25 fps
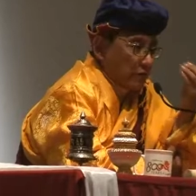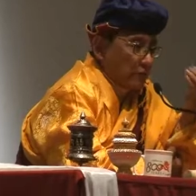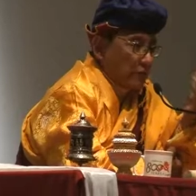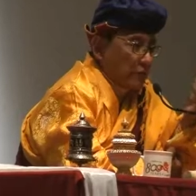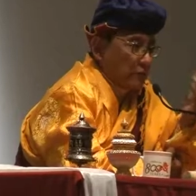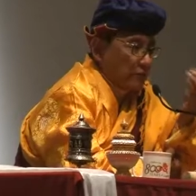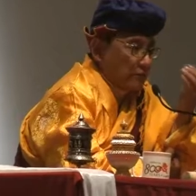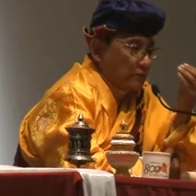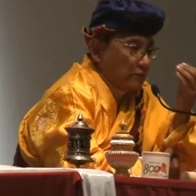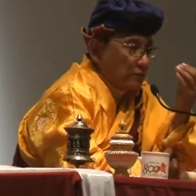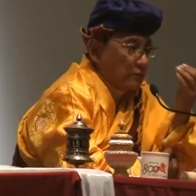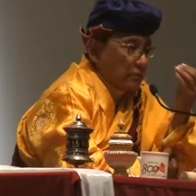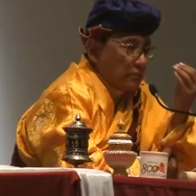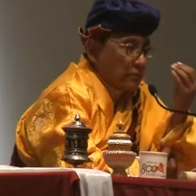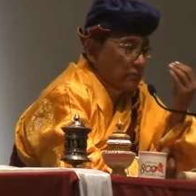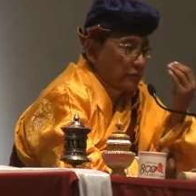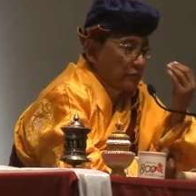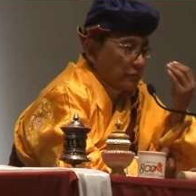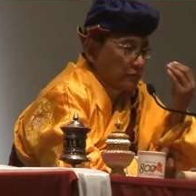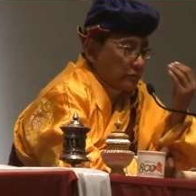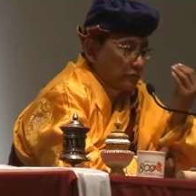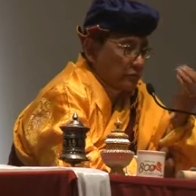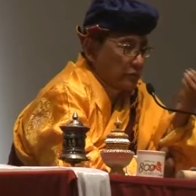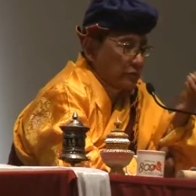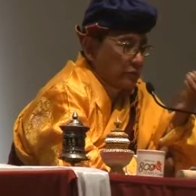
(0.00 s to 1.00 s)
real,
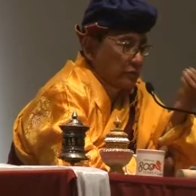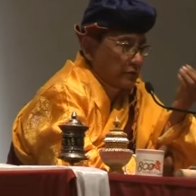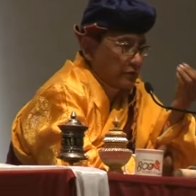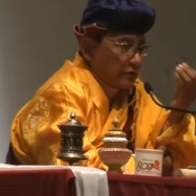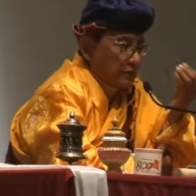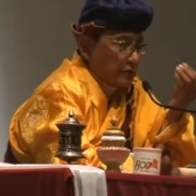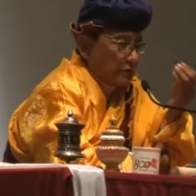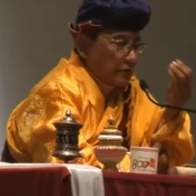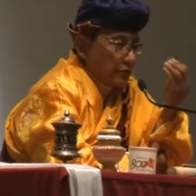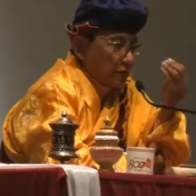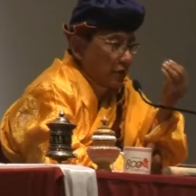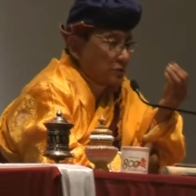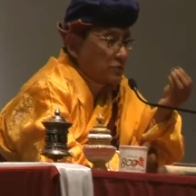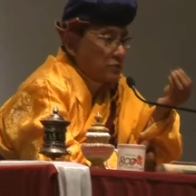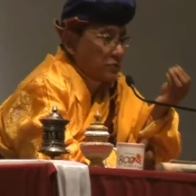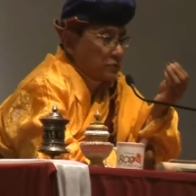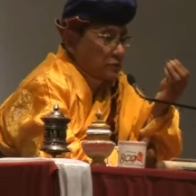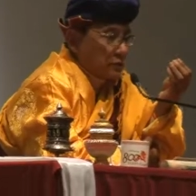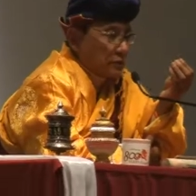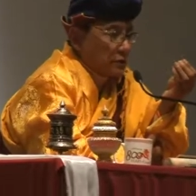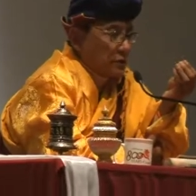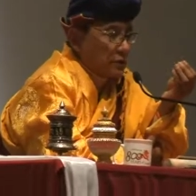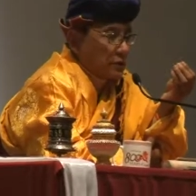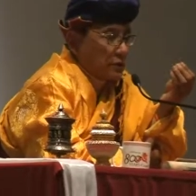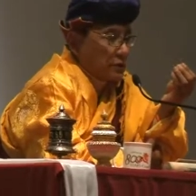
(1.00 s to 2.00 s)
real, the
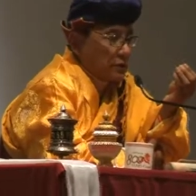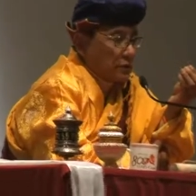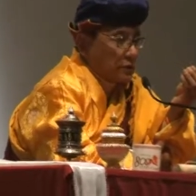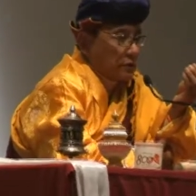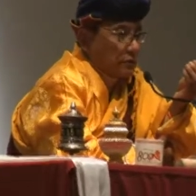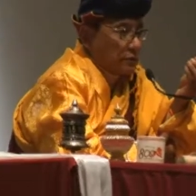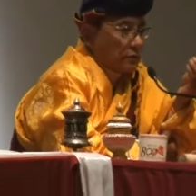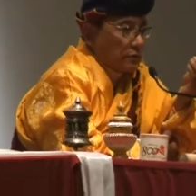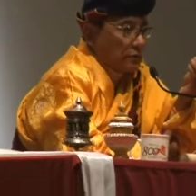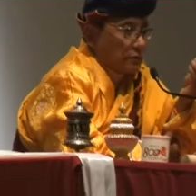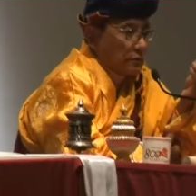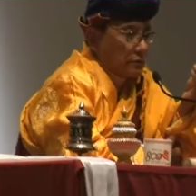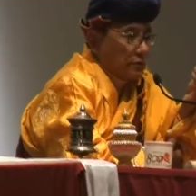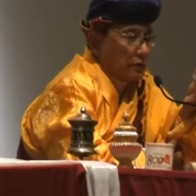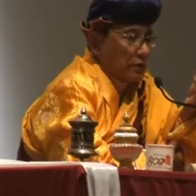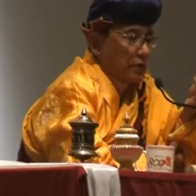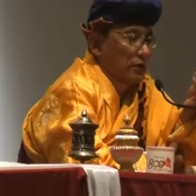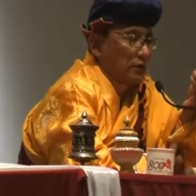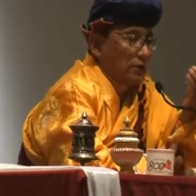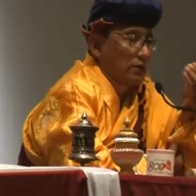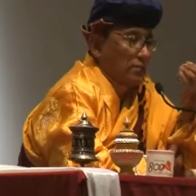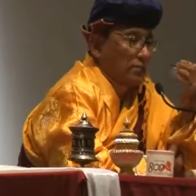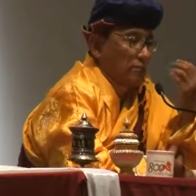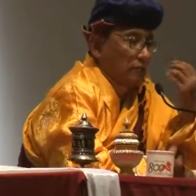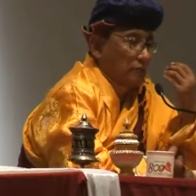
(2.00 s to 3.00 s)
logic.
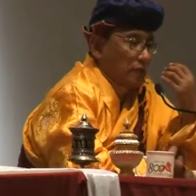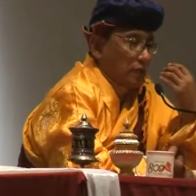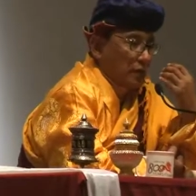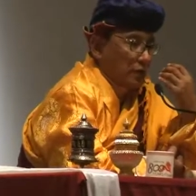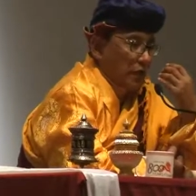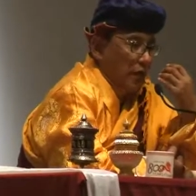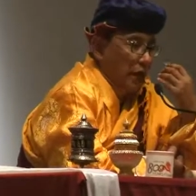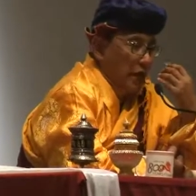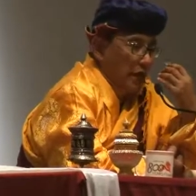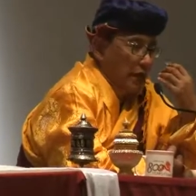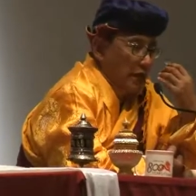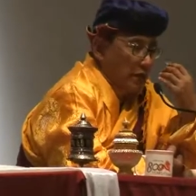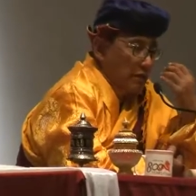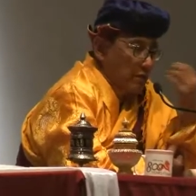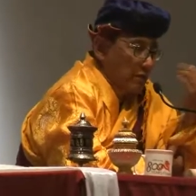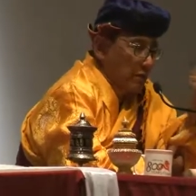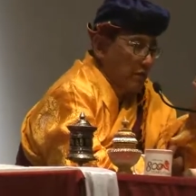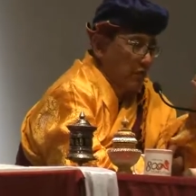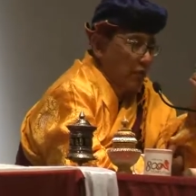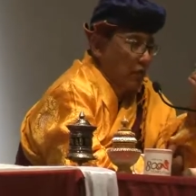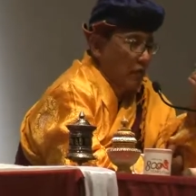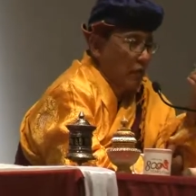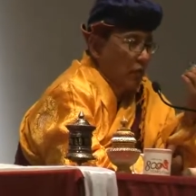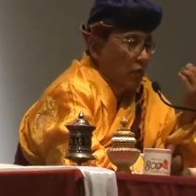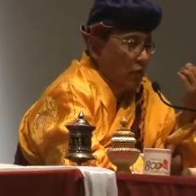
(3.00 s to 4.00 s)
Then
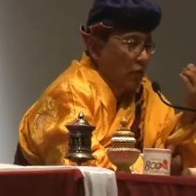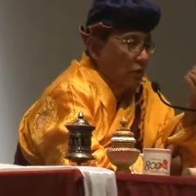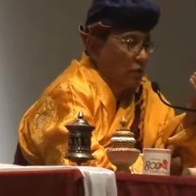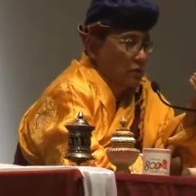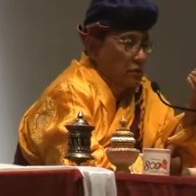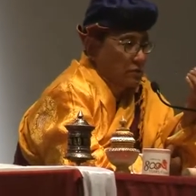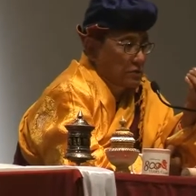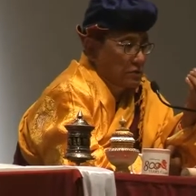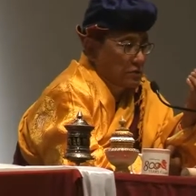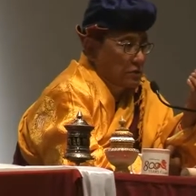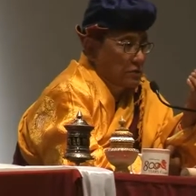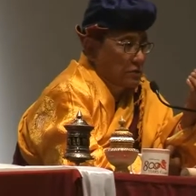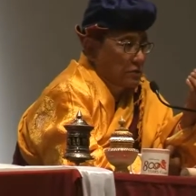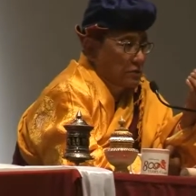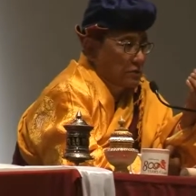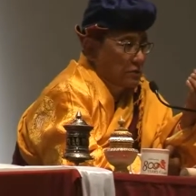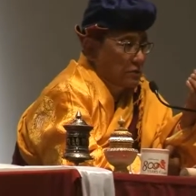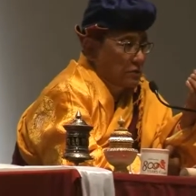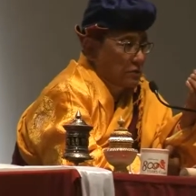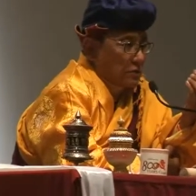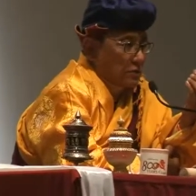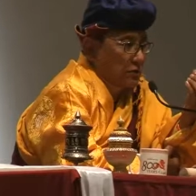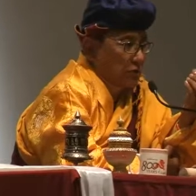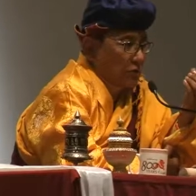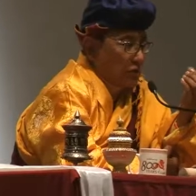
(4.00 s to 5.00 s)
if I want
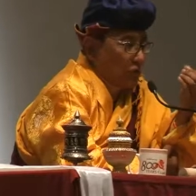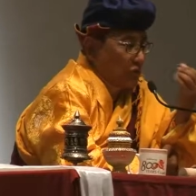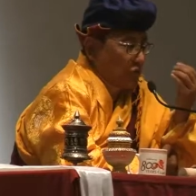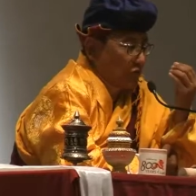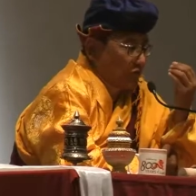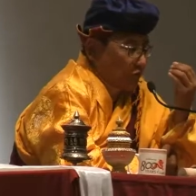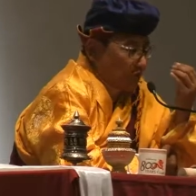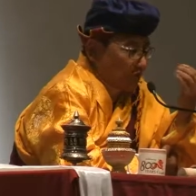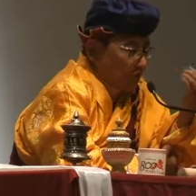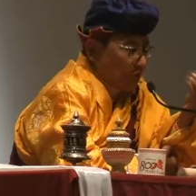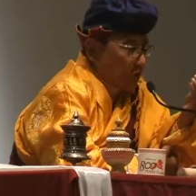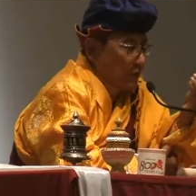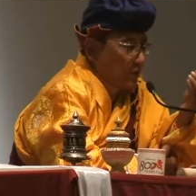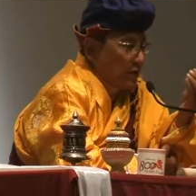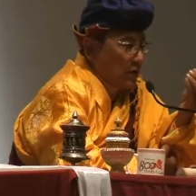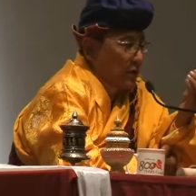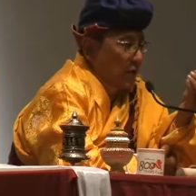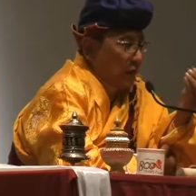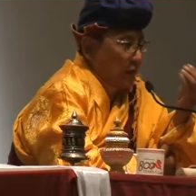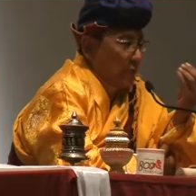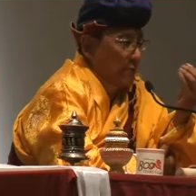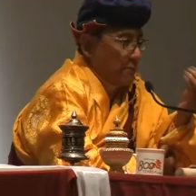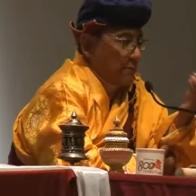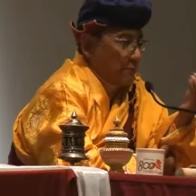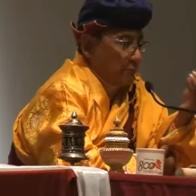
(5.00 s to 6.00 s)

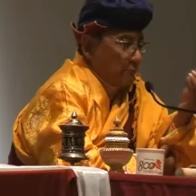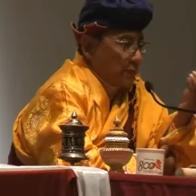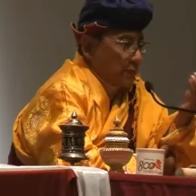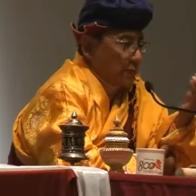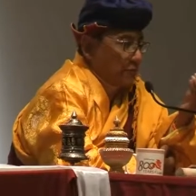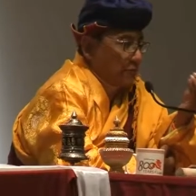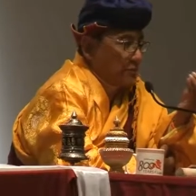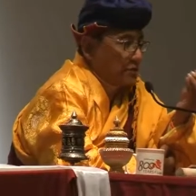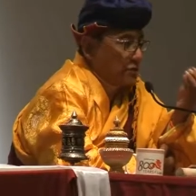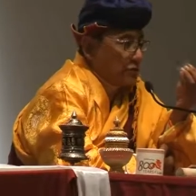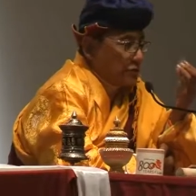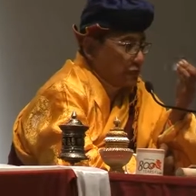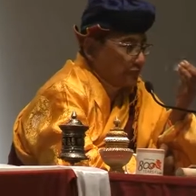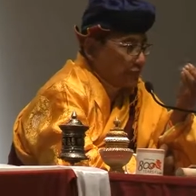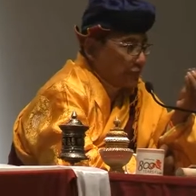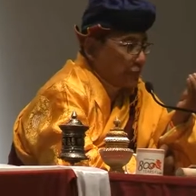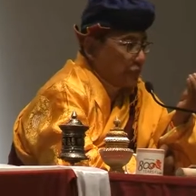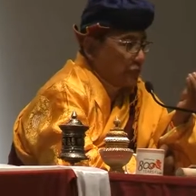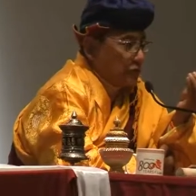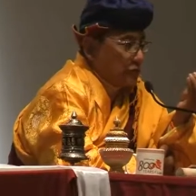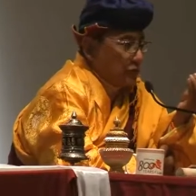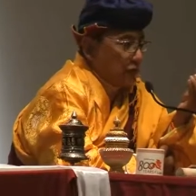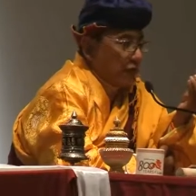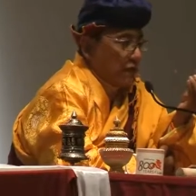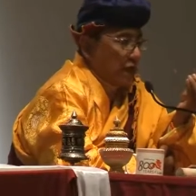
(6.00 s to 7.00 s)
very happy,
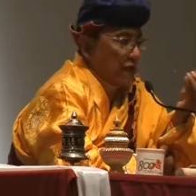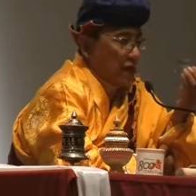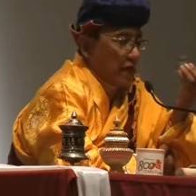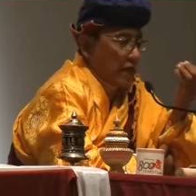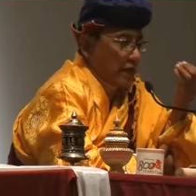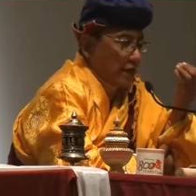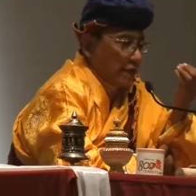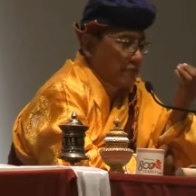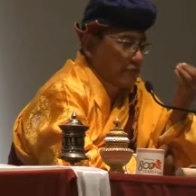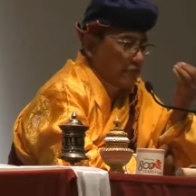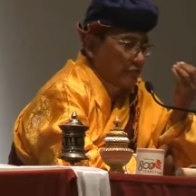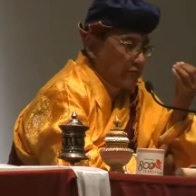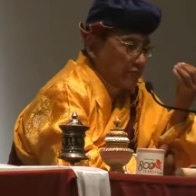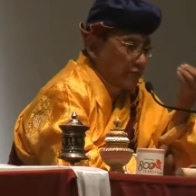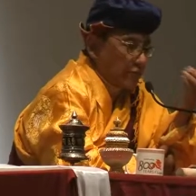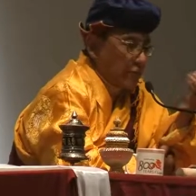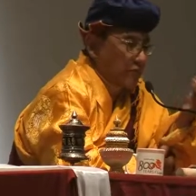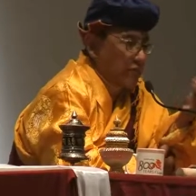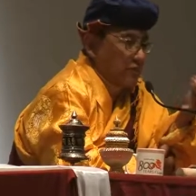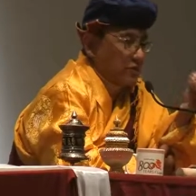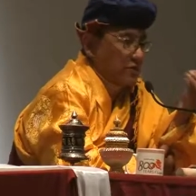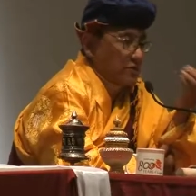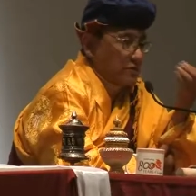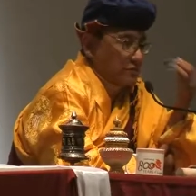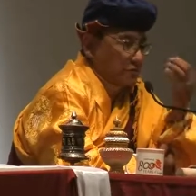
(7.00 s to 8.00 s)
genuinely, and
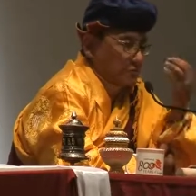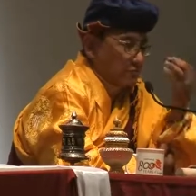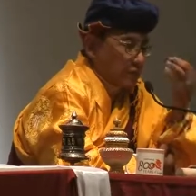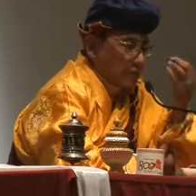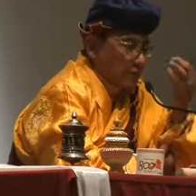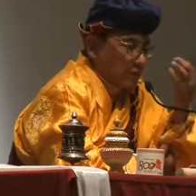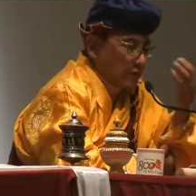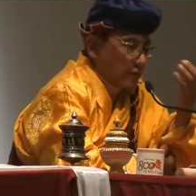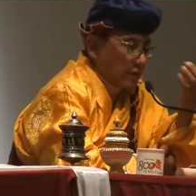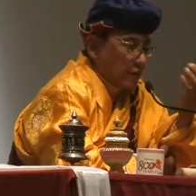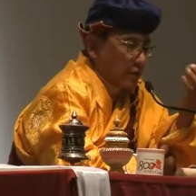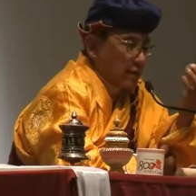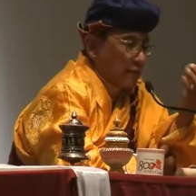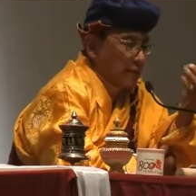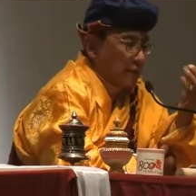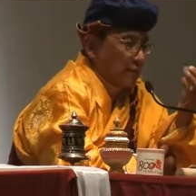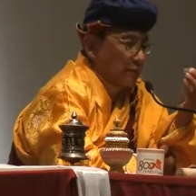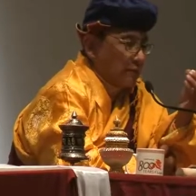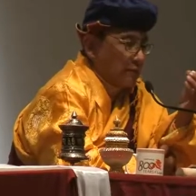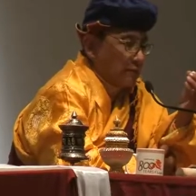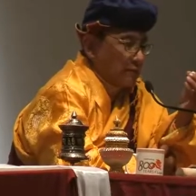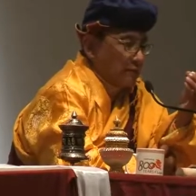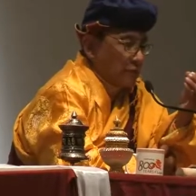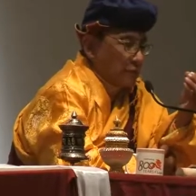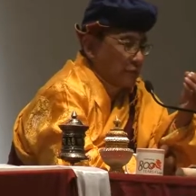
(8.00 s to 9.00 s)
very sort of like
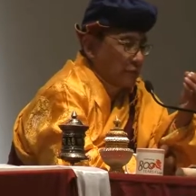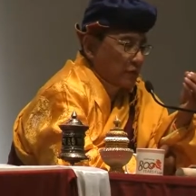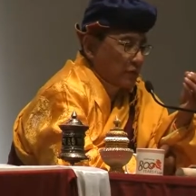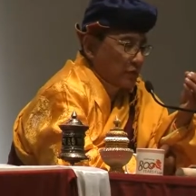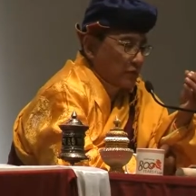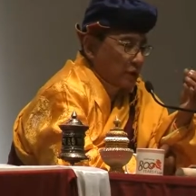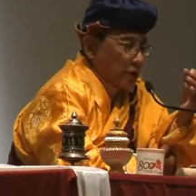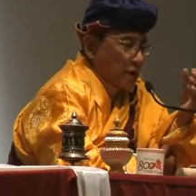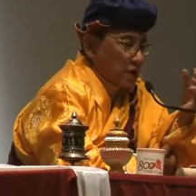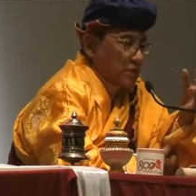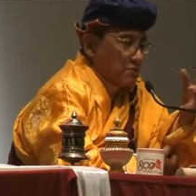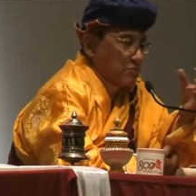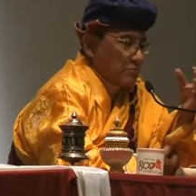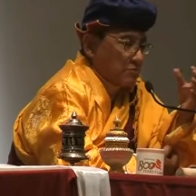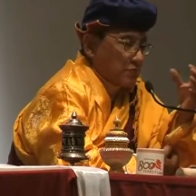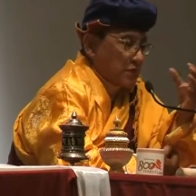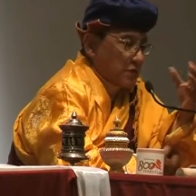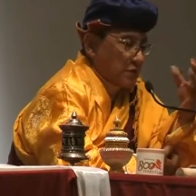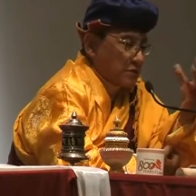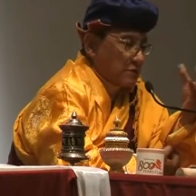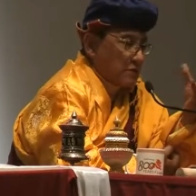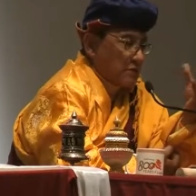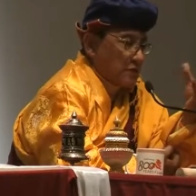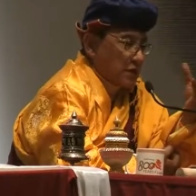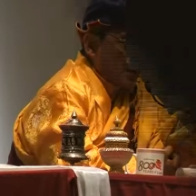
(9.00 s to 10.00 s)
a kind of,
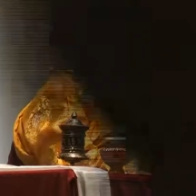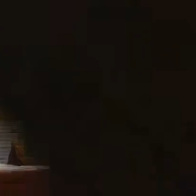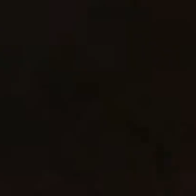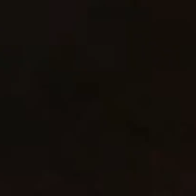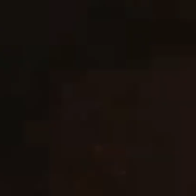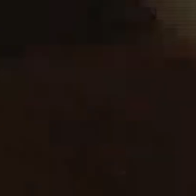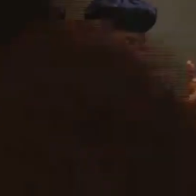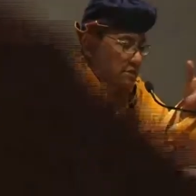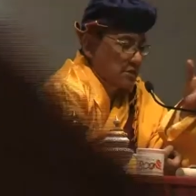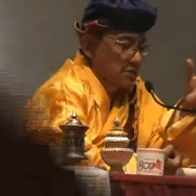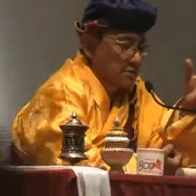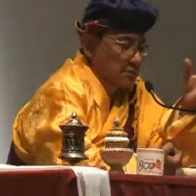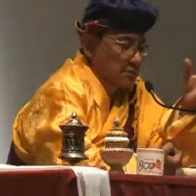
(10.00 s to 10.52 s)
let's say,